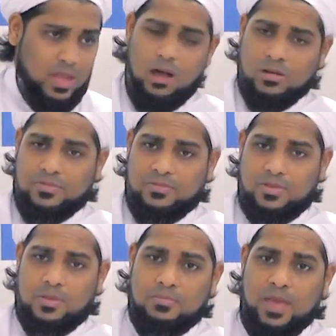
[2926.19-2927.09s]
out of,
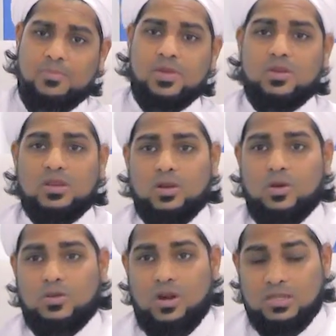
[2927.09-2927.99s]
maybe you can
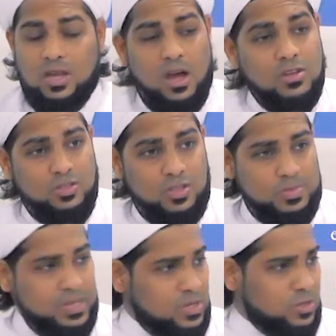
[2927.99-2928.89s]
go across 100
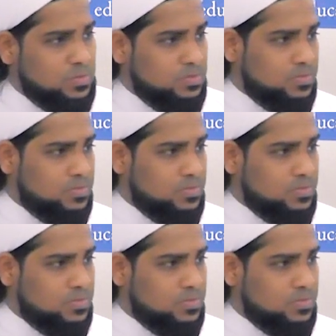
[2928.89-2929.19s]
speakers,